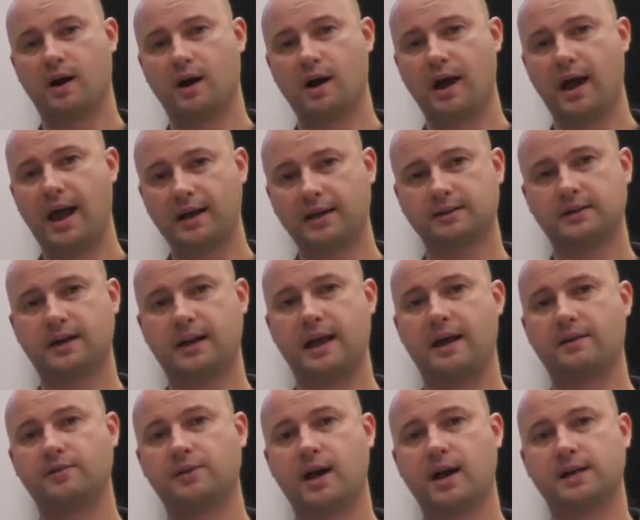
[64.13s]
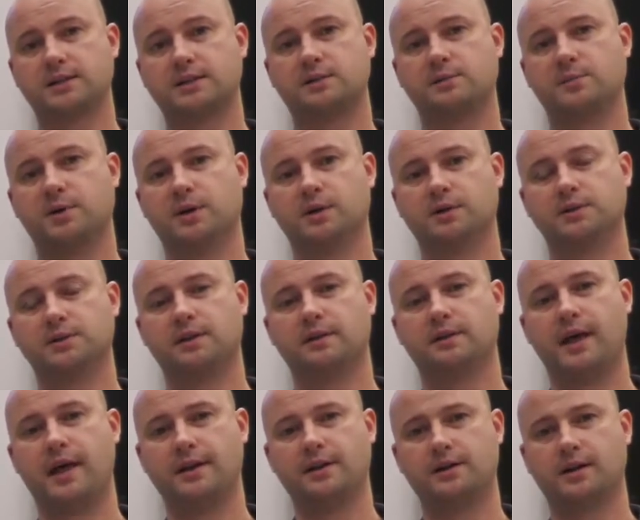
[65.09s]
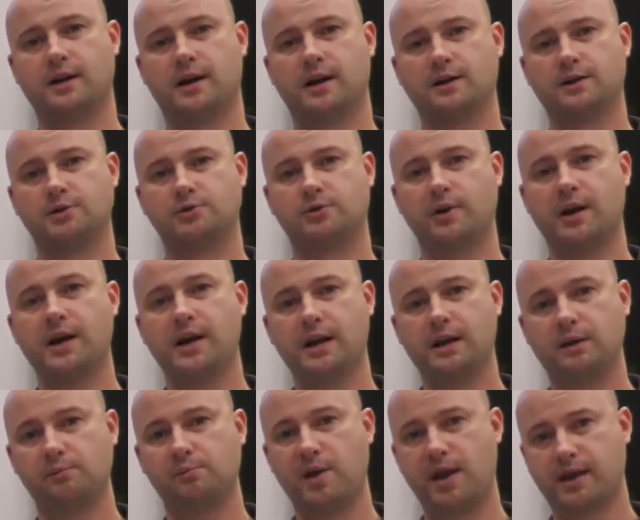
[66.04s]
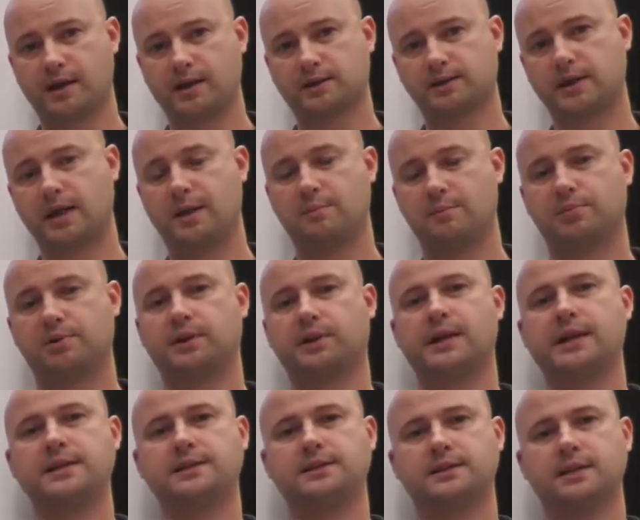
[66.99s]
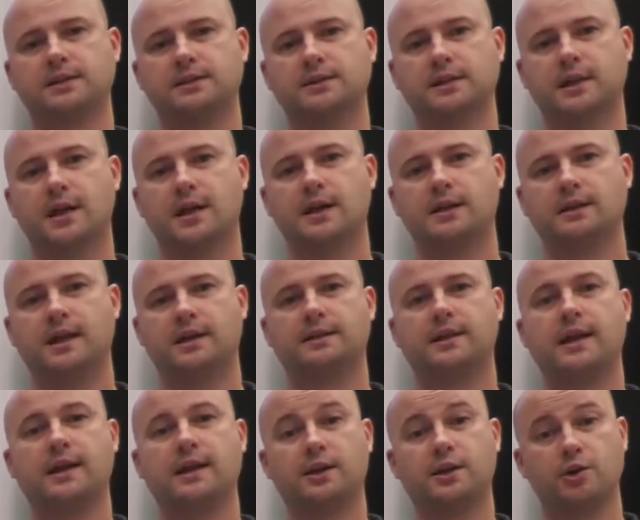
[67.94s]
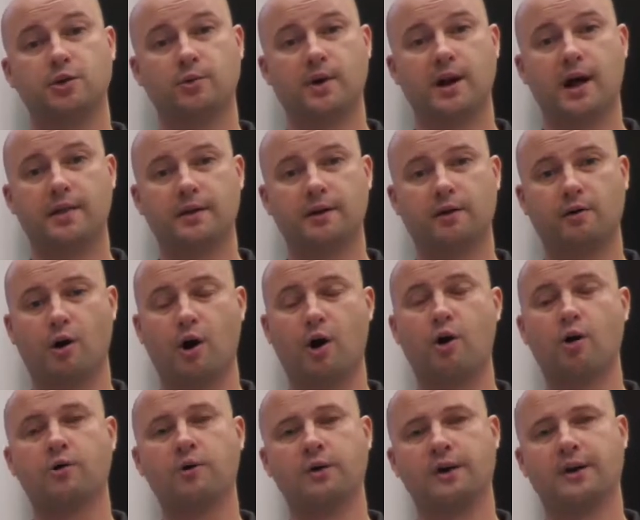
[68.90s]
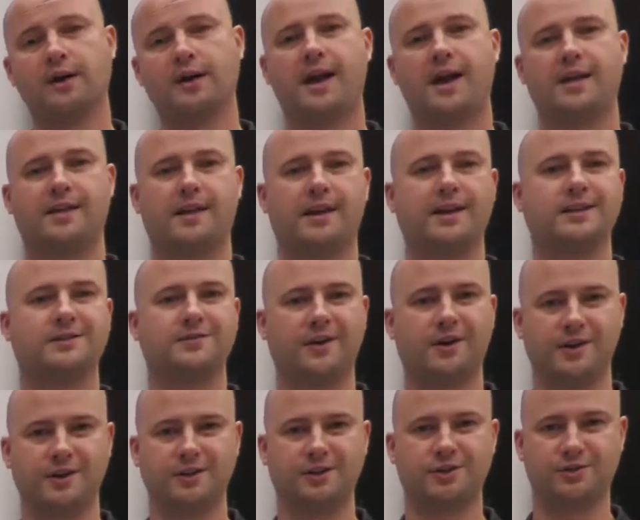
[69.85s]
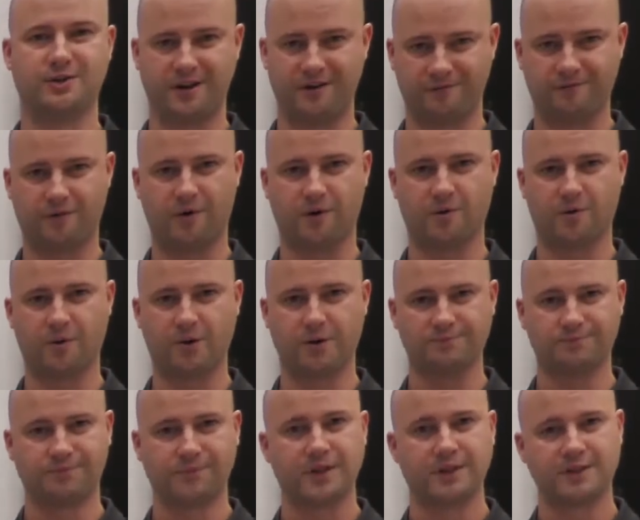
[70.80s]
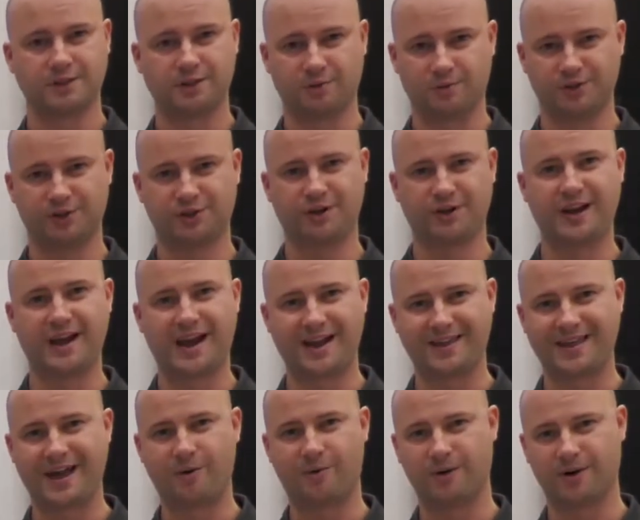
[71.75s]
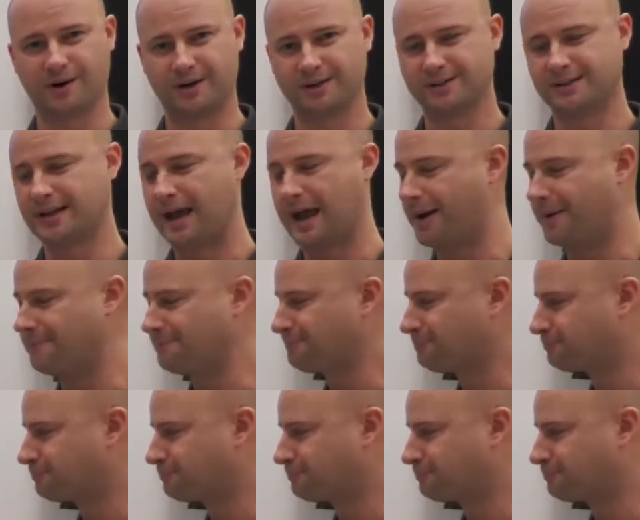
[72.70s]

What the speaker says: ActiNav customers that training picks and places that they can do it on their own and that it's very straightforward. So we'll show you how that works now.